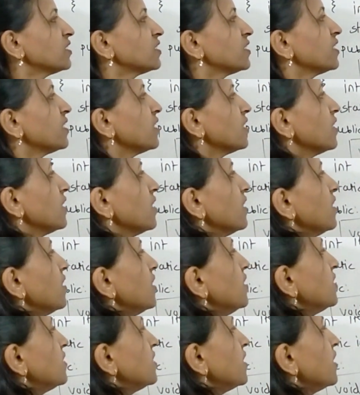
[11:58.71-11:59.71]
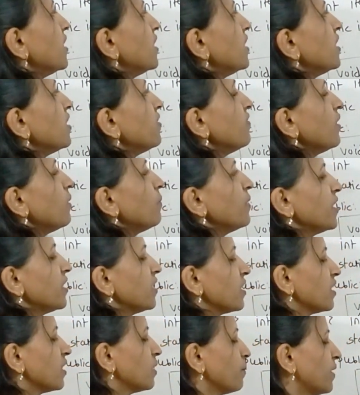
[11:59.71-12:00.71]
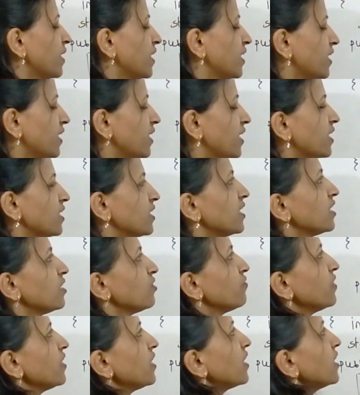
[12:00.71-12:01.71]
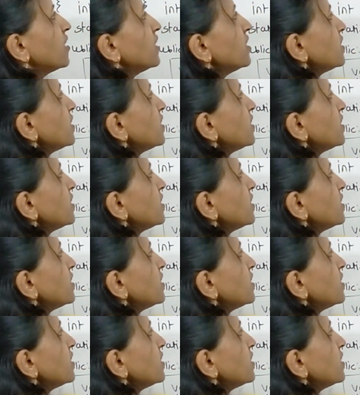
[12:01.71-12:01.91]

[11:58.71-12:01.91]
CNT will be incremented and that will get